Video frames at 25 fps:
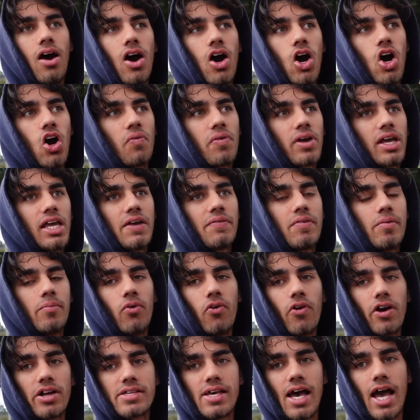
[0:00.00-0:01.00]
over even
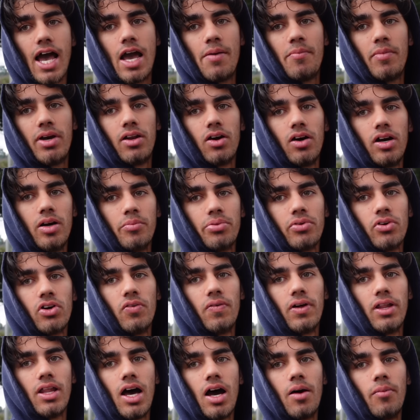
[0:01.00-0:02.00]
more time it'll improve
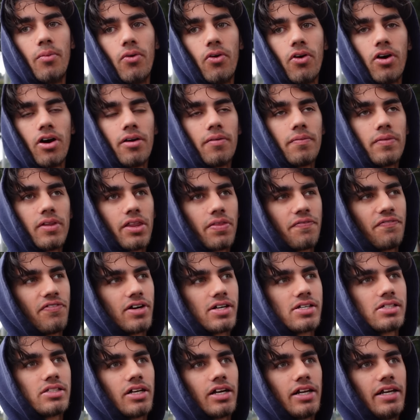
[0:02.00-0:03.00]
a lot more. The
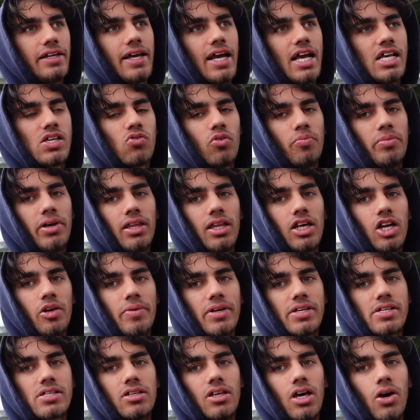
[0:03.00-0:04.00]
first 30 days will be a little
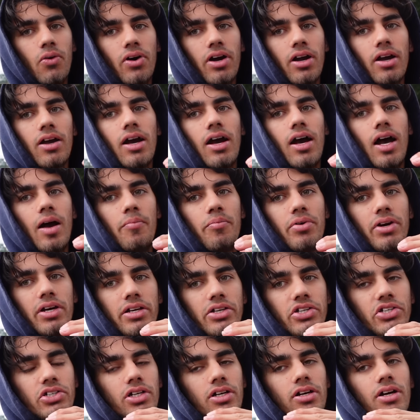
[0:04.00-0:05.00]
bit slower, I'm pretty
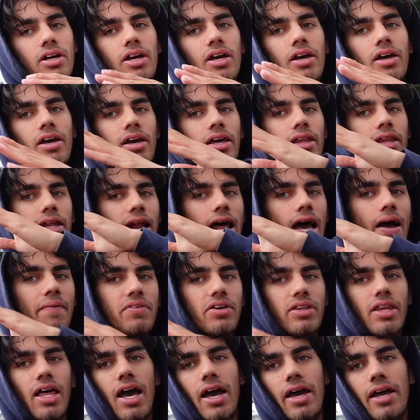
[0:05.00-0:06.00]
sure, and
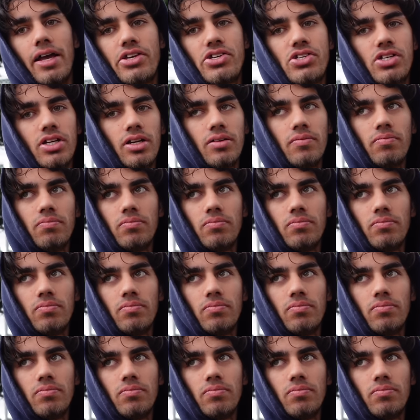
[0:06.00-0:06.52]
after that it should